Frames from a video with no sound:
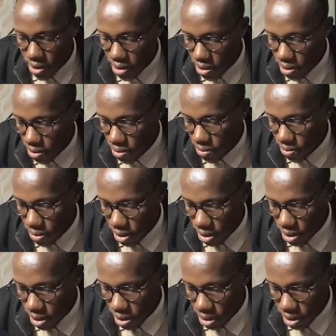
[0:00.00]
So
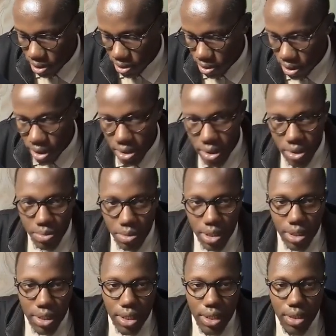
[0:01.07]
this has
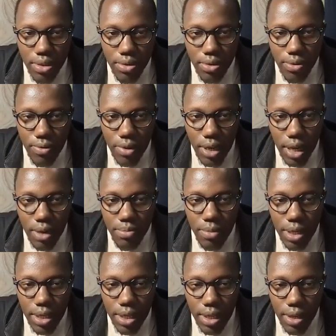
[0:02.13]
been done. So if I come
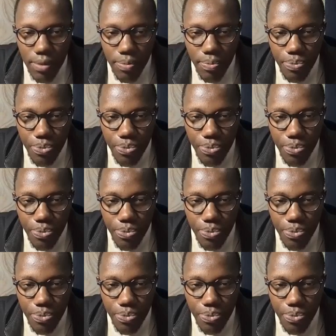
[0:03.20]
back here,